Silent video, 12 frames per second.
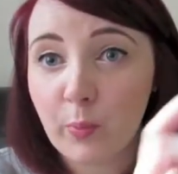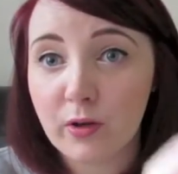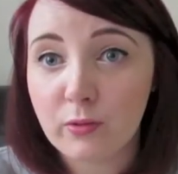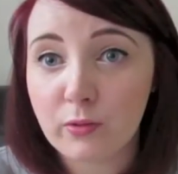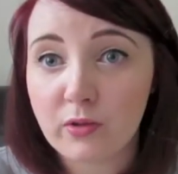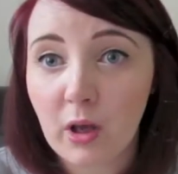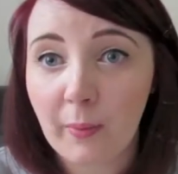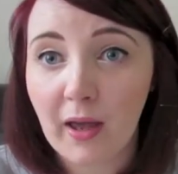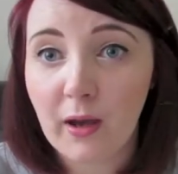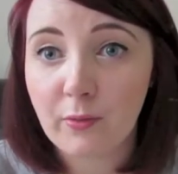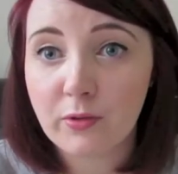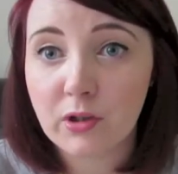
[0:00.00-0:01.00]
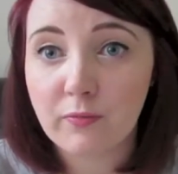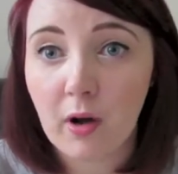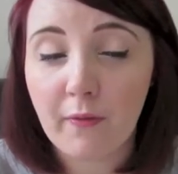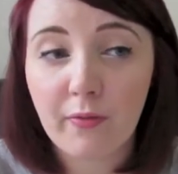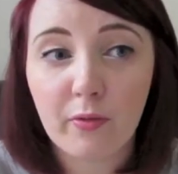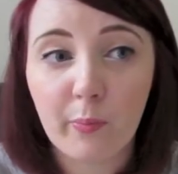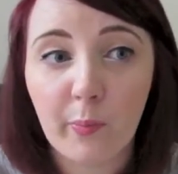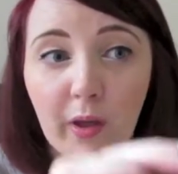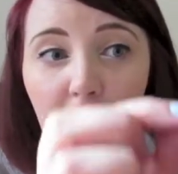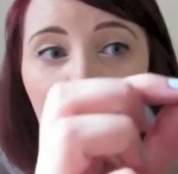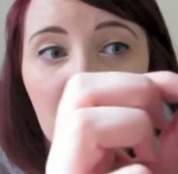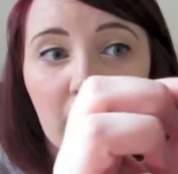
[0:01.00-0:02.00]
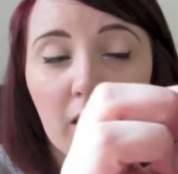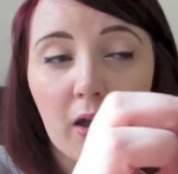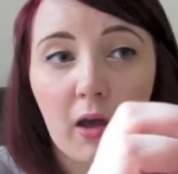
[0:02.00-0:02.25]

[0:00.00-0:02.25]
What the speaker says: bristles coming out. So rather than being